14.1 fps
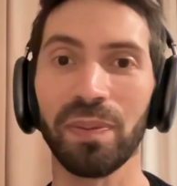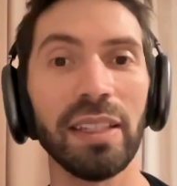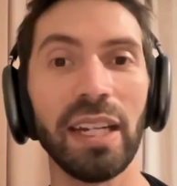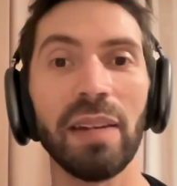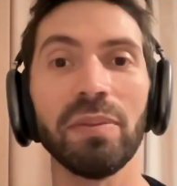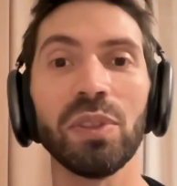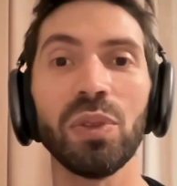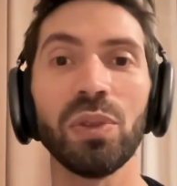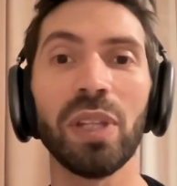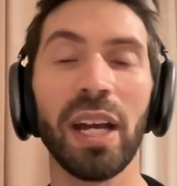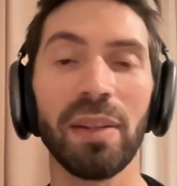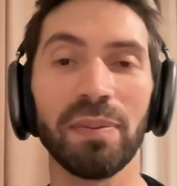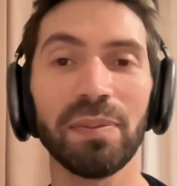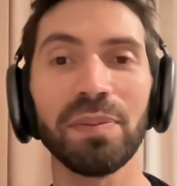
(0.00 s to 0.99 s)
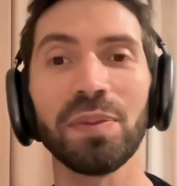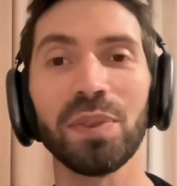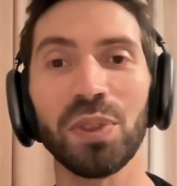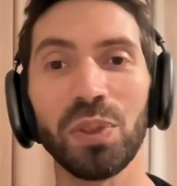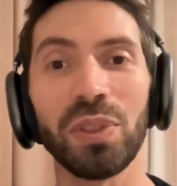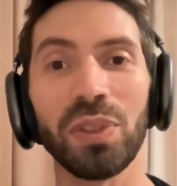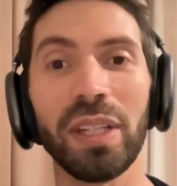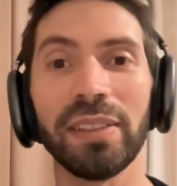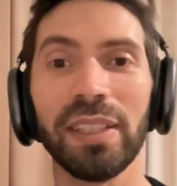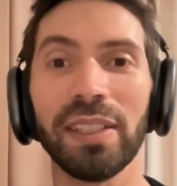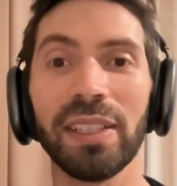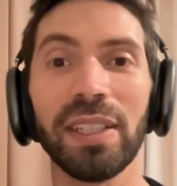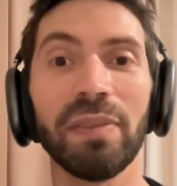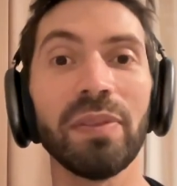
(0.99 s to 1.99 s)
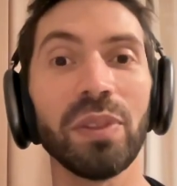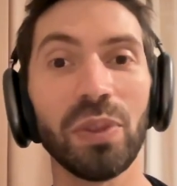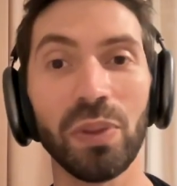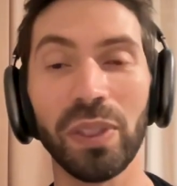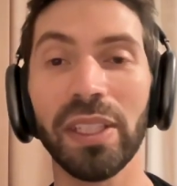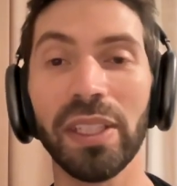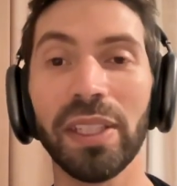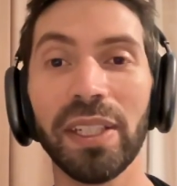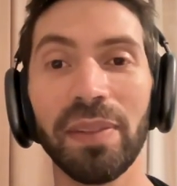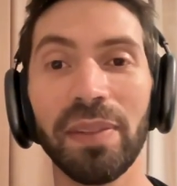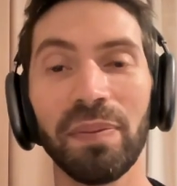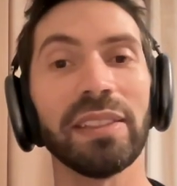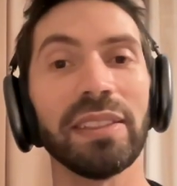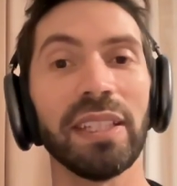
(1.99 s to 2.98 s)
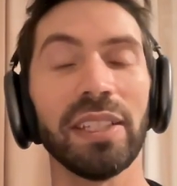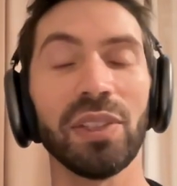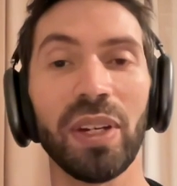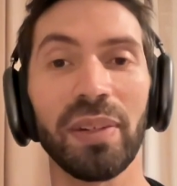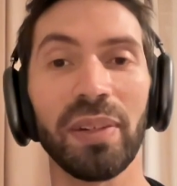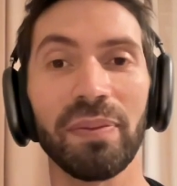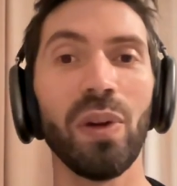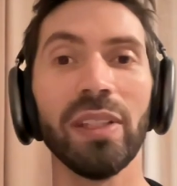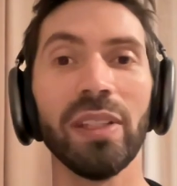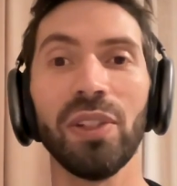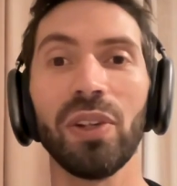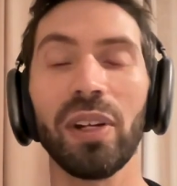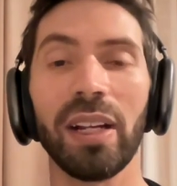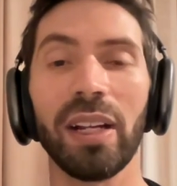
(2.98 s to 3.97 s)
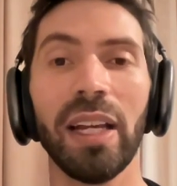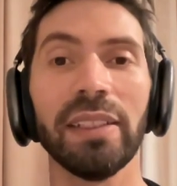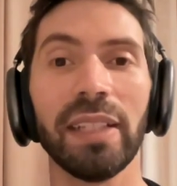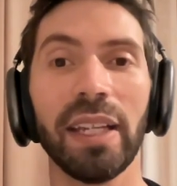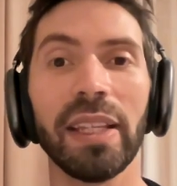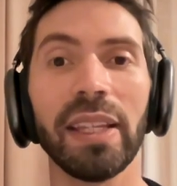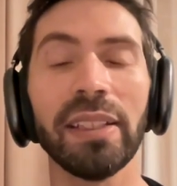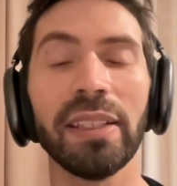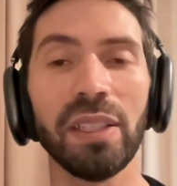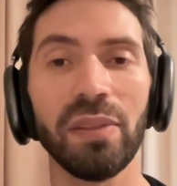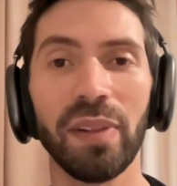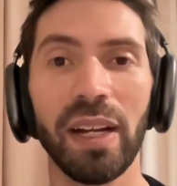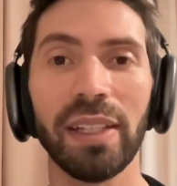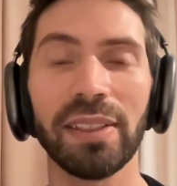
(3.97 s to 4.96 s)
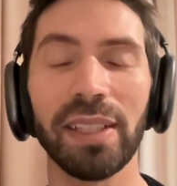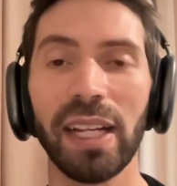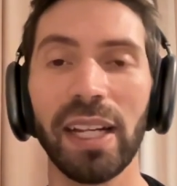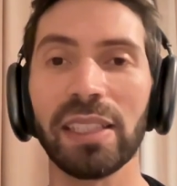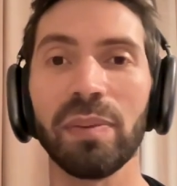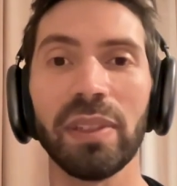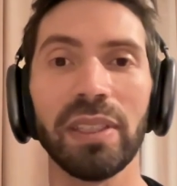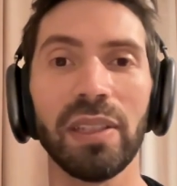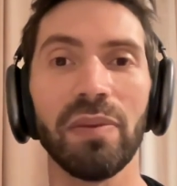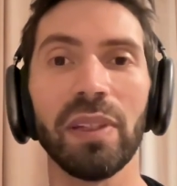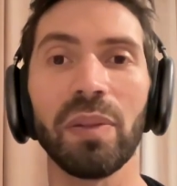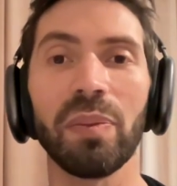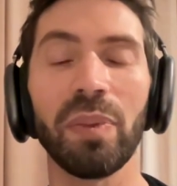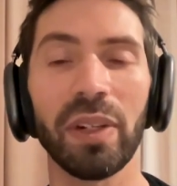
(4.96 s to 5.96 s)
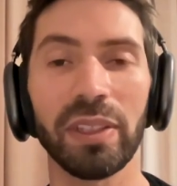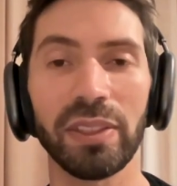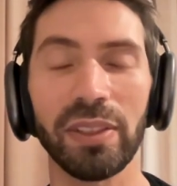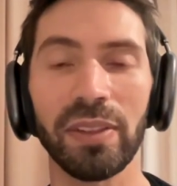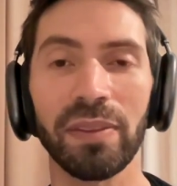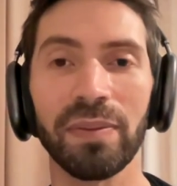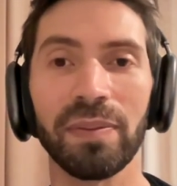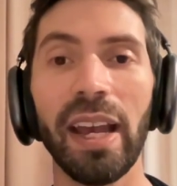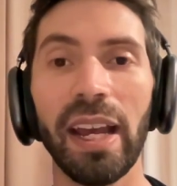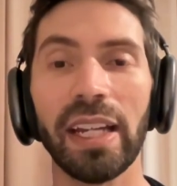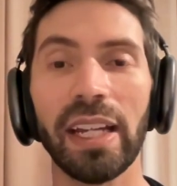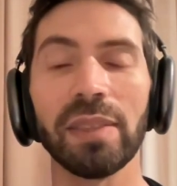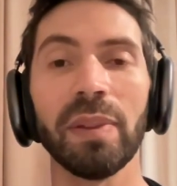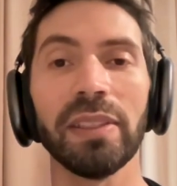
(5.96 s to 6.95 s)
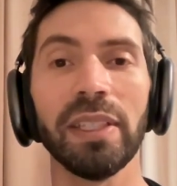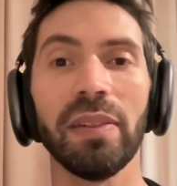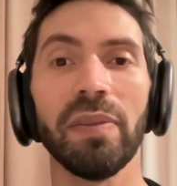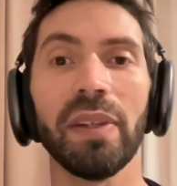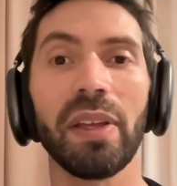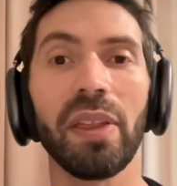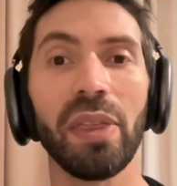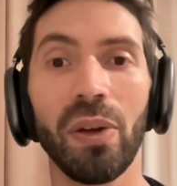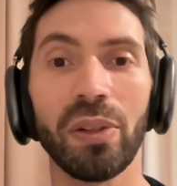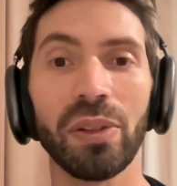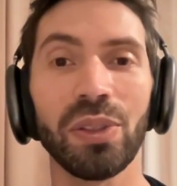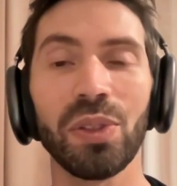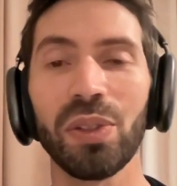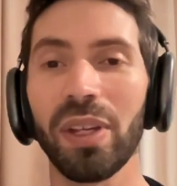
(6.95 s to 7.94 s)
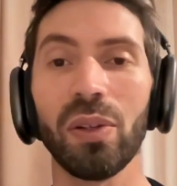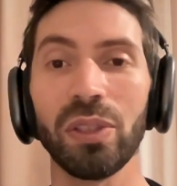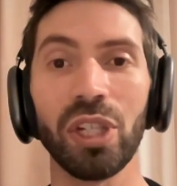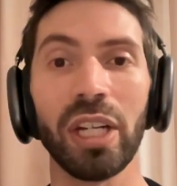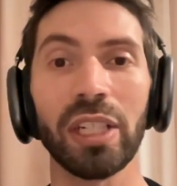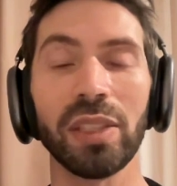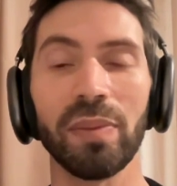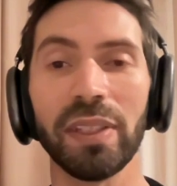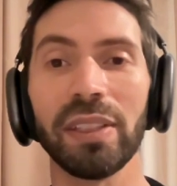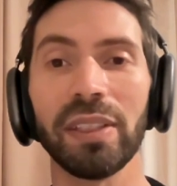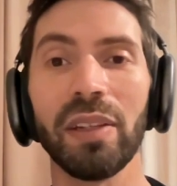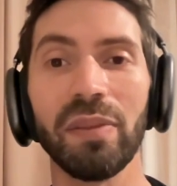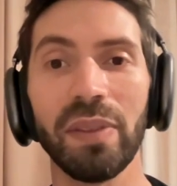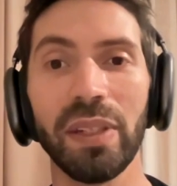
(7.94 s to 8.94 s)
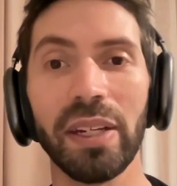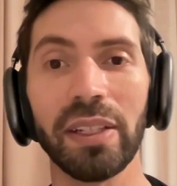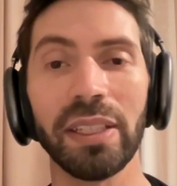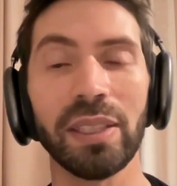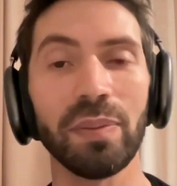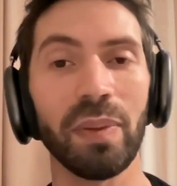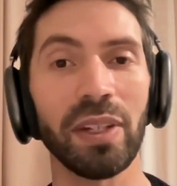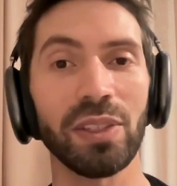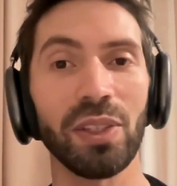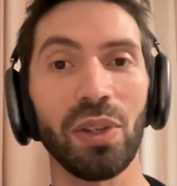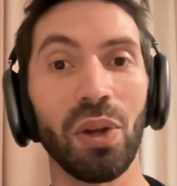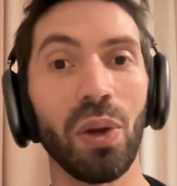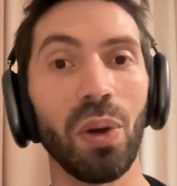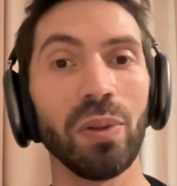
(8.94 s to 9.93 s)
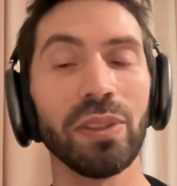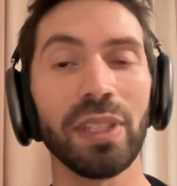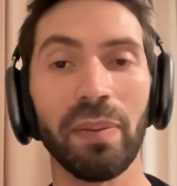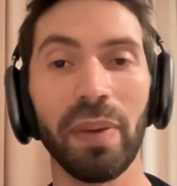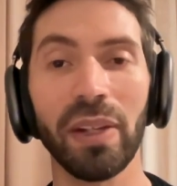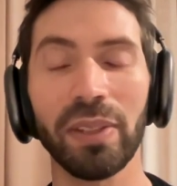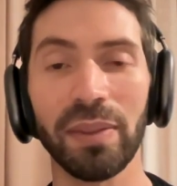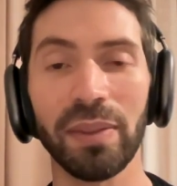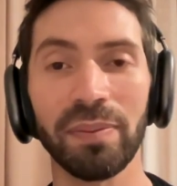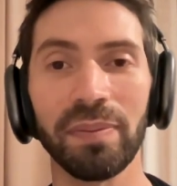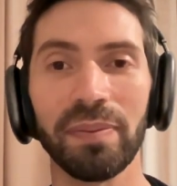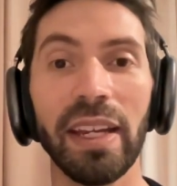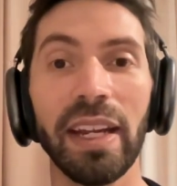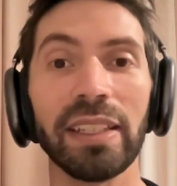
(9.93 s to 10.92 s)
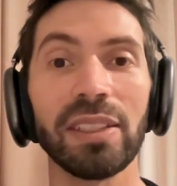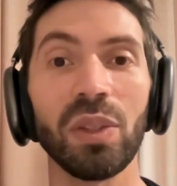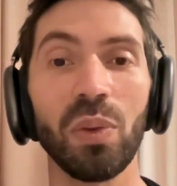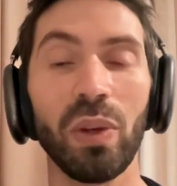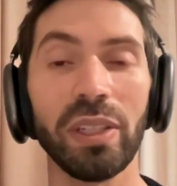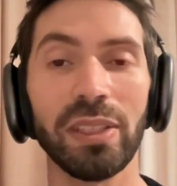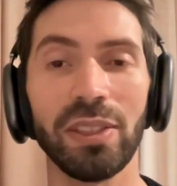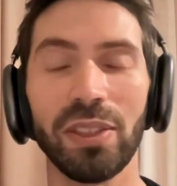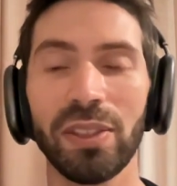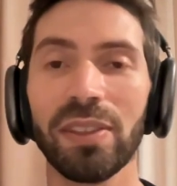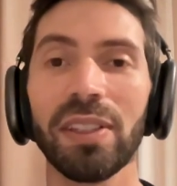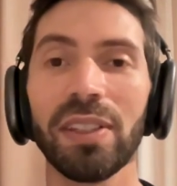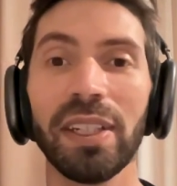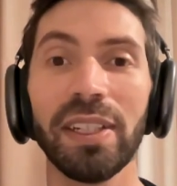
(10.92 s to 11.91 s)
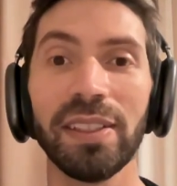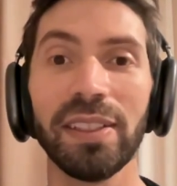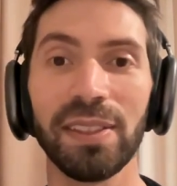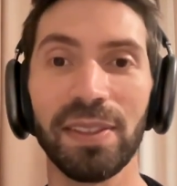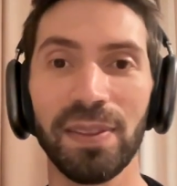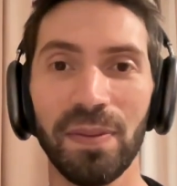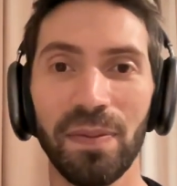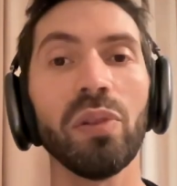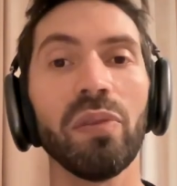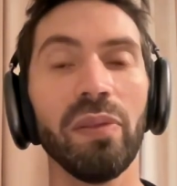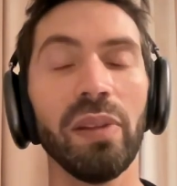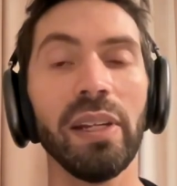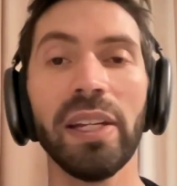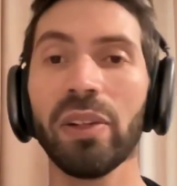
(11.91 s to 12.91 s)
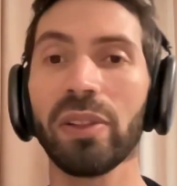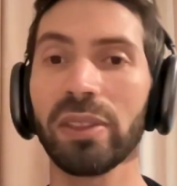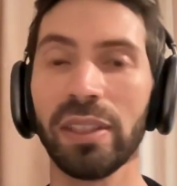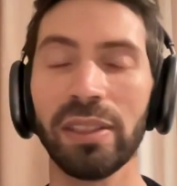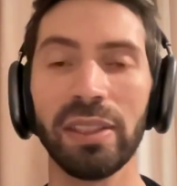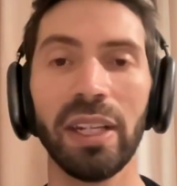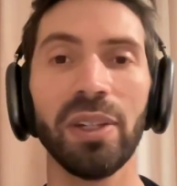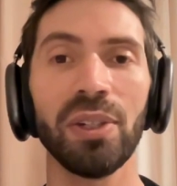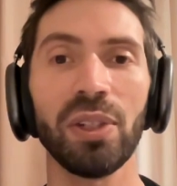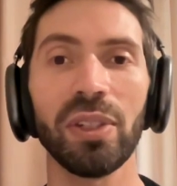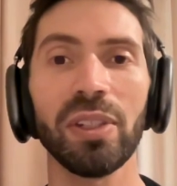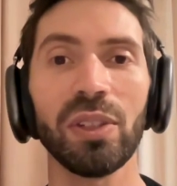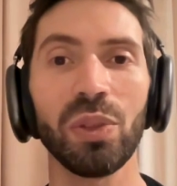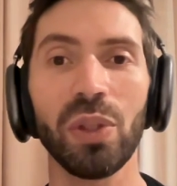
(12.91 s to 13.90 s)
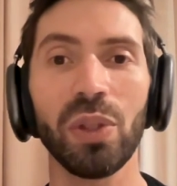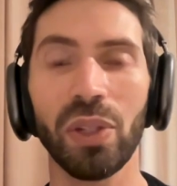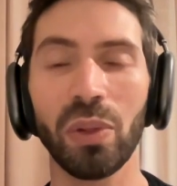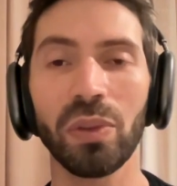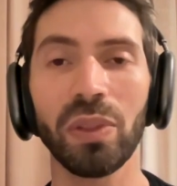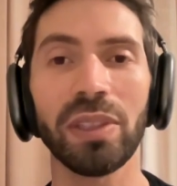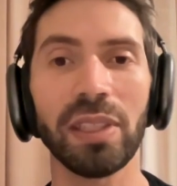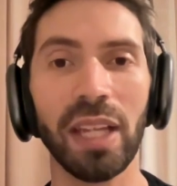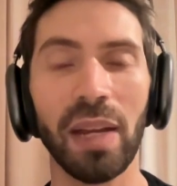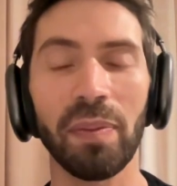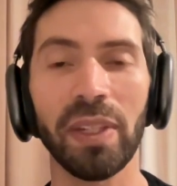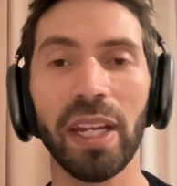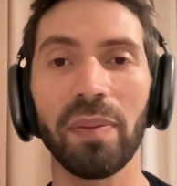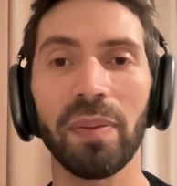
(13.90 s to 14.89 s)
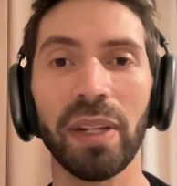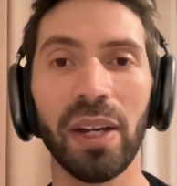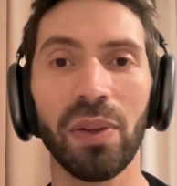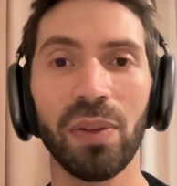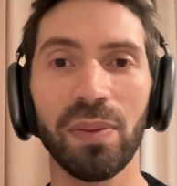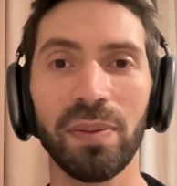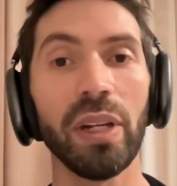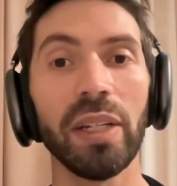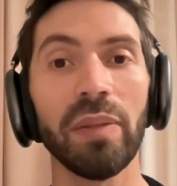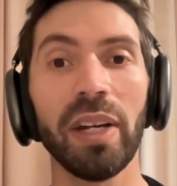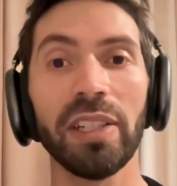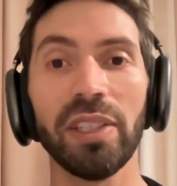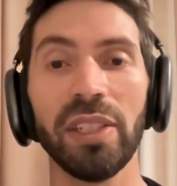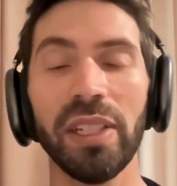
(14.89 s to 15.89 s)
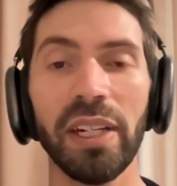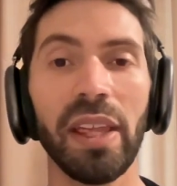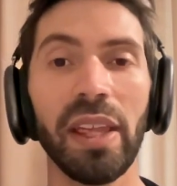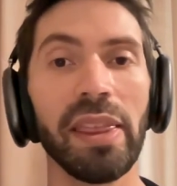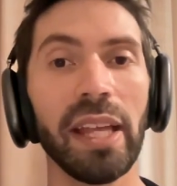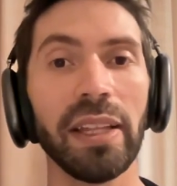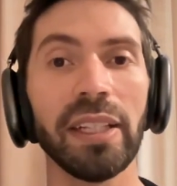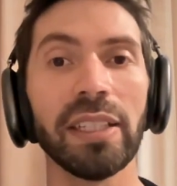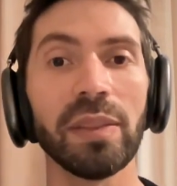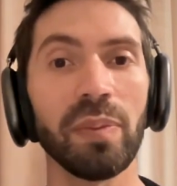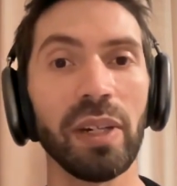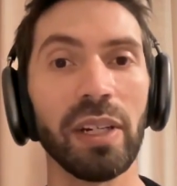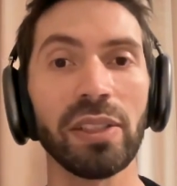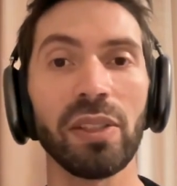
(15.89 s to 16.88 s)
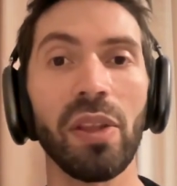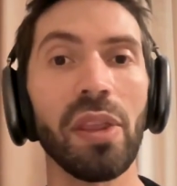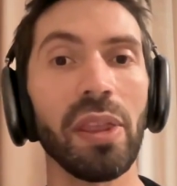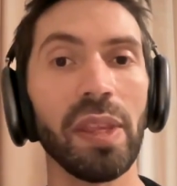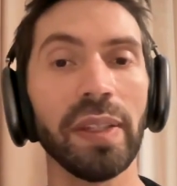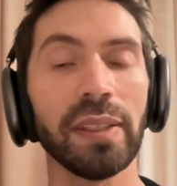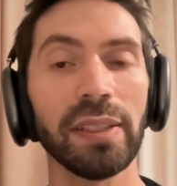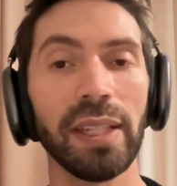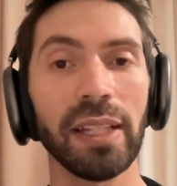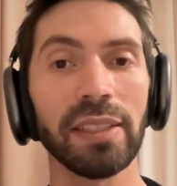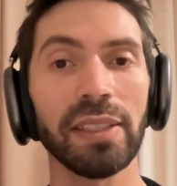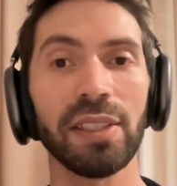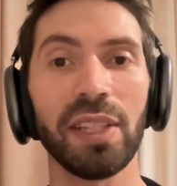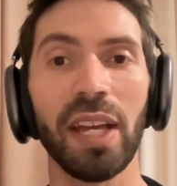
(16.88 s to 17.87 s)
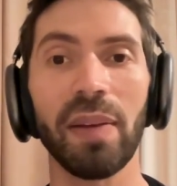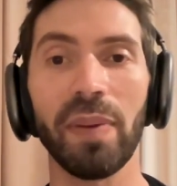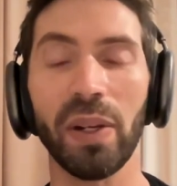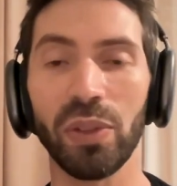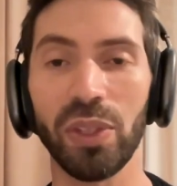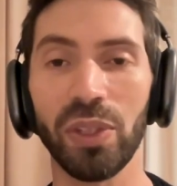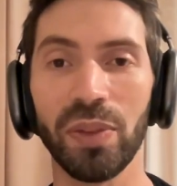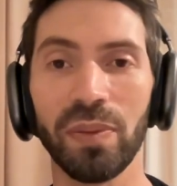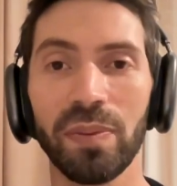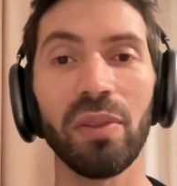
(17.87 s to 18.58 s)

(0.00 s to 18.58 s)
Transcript: That I'm too dumb, too sensitive, too needy, etc. Once your client identifies a specific person and a specific thought or judgment they fear this person holds about them, the next question is, what feeling or sensation do you notice coming up now when imagining that this person thinks that about you?